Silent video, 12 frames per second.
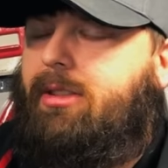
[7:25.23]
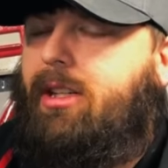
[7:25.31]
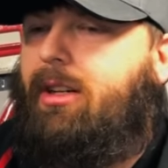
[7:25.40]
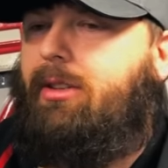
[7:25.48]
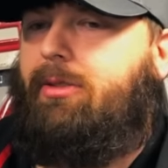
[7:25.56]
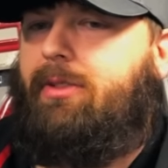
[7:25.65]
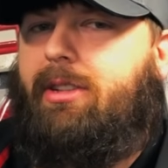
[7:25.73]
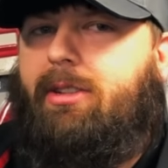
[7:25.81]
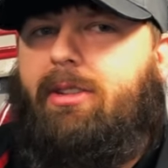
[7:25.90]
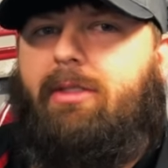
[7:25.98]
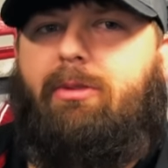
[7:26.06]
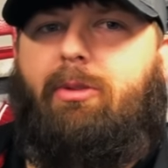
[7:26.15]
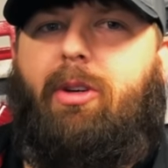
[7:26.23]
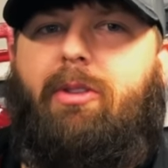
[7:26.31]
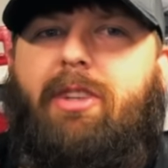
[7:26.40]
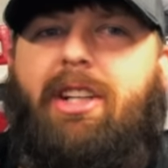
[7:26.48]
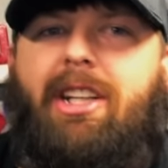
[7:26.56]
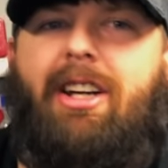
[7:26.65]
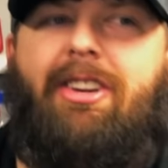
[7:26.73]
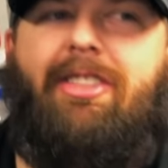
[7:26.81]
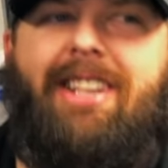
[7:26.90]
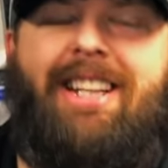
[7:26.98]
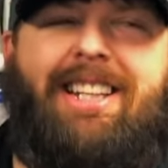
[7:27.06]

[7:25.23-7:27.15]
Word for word: it all on one video. We